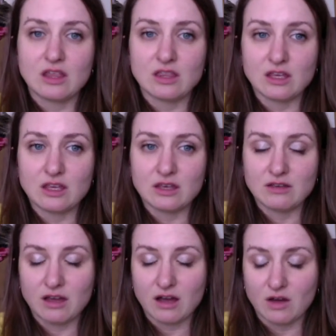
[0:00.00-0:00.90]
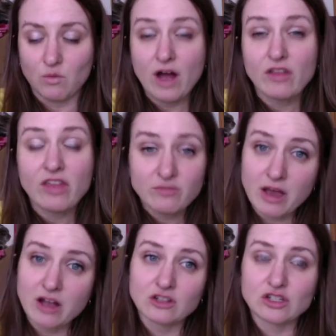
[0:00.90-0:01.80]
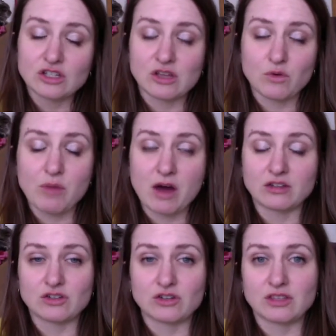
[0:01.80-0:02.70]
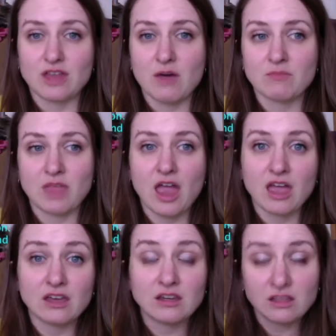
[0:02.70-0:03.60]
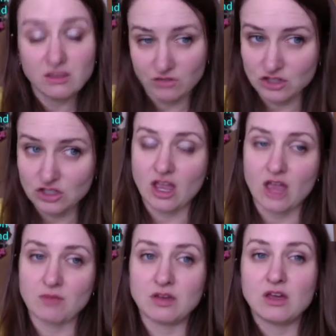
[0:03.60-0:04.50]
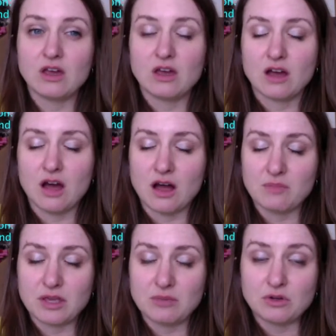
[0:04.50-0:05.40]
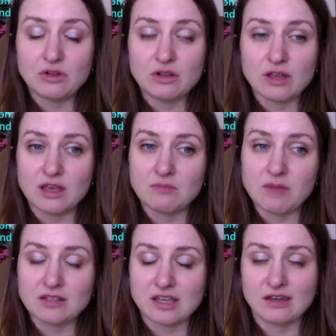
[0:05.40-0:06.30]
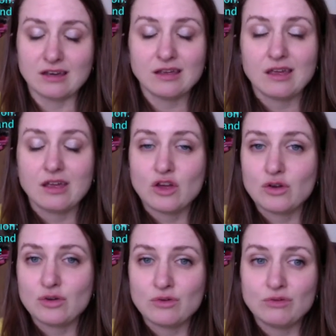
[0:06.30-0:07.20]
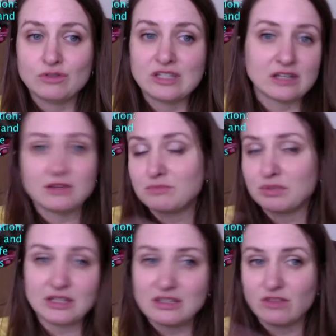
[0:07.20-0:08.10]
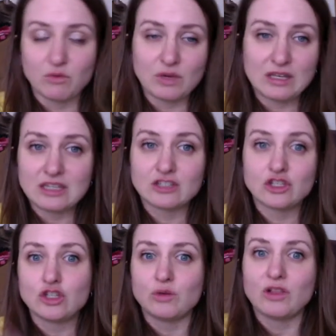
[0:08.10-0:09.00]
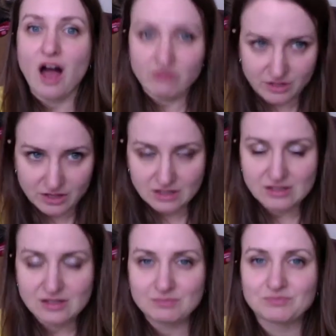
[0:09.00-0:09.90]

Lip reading: the wildlife biologists that were monitoring them and the Fish and Game people in Montana who didn't believe that we needed to do a lot for this.